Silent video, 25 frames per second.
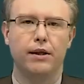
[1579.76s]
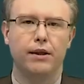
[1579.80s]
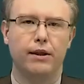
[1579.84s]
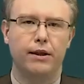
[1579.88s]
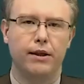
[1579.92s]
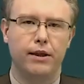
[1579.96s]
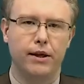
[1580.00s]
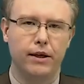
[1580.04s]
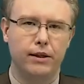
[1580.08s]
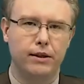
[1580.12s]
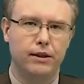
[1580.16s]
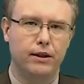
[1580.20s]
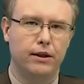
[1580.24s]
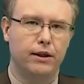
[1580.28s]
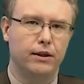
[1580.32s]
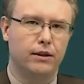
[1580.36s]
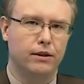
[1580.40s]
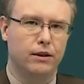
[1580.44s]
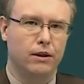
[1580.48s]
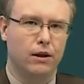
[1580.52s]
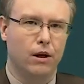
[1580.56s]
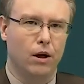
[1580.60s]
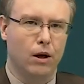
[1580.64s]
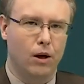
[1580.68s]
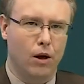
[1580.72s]
This
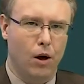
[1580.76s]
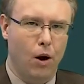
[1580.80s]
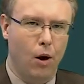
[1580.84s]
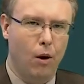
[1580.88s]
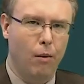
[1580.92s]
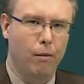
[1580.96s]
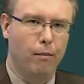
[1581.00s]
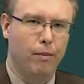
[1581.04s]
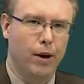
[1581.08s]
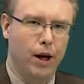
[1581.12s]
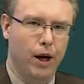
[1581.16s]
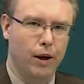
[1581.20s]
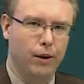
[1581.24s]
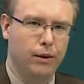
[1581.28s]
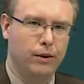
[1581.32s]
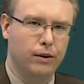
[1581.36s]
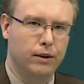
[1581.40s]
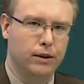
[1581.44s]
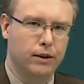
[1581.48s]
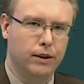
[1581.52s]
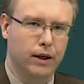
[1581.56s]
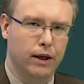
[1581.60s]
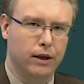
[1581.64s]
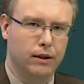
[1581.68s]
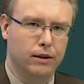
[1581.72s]
is a
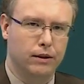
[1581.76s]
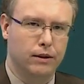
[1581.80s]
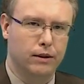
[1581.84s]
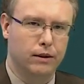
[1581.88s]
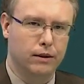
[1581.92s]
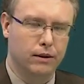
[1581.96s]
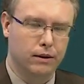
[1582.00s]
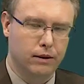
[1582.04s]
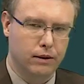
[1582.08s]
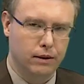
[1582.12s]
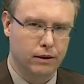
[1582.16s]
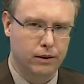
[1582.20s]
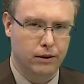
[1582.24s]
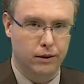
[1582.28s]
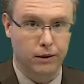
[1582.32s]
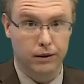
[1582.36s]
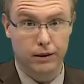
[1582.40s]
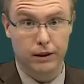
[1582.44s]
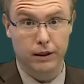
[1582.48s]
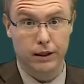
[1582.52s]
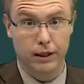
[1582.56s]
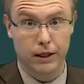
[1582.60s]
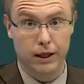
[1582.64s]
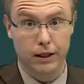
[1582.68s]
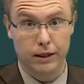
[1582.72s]
compound sentence,
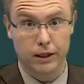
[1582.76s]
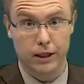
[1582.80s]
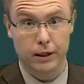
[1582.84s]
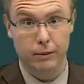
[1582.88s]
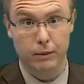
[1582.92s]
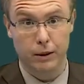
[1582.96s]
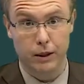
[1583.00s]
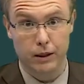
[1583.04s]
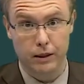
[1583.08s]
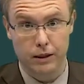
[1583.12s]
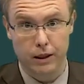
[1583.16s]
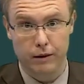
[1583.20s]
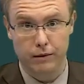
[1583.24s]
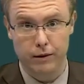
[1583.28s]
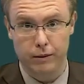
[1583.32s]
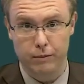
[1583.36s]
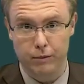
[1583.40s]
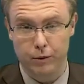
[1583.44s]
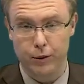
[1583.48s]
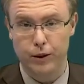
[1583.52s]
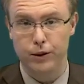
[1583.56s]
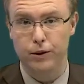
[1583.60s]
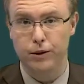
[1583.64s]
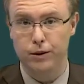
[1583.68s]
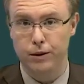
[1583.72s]
just in case anybody's
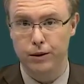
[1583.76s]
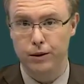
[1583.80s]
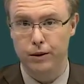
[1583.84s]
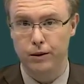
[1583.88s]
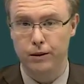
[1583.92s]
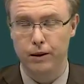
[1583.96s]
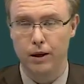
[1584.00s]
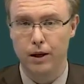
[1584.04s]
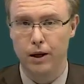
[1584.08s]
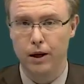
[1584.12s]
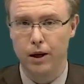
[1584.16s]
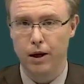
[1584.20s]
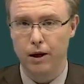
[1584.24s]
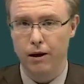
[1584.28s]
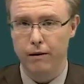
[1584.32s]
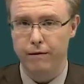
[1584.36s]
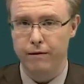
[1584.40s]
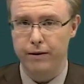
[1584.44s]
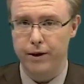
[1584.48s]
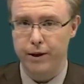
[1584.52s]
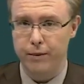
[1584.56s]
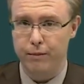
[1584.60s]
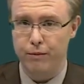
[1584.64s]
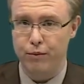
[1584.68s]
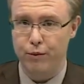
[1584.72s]
having, we're just in a
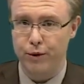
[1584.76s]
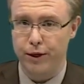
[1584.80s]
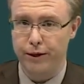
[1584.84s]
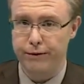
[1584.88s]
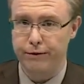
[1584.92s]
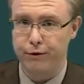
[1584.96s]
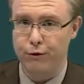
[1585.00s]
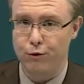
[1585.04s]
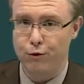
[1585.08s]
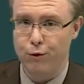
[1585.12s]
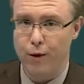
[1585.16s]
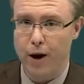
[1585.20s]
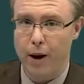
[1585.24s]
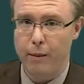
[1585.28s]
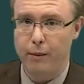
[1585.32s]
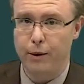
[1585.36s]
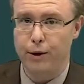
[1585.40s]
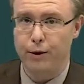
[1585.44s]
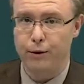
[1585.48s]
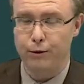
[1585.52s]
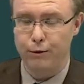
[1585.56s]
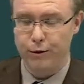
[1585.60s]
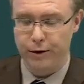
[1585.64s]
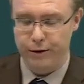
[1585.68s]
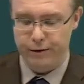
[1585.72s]
very brief
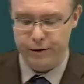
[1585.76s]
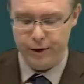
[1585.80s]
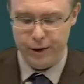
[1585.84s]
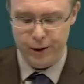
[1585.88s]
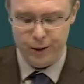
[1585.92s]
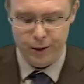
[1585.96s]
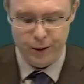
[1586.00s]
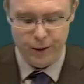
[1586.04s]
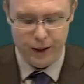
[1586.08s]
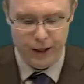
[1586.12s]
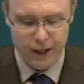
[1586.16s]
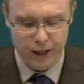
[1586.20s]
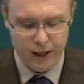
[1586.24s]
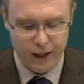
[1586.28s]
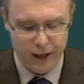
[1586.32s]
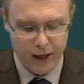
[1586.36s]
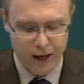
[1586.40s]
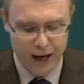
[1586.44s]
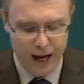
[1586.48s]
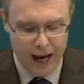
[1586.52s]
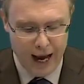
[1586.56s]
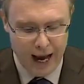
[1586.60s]
grammar review here.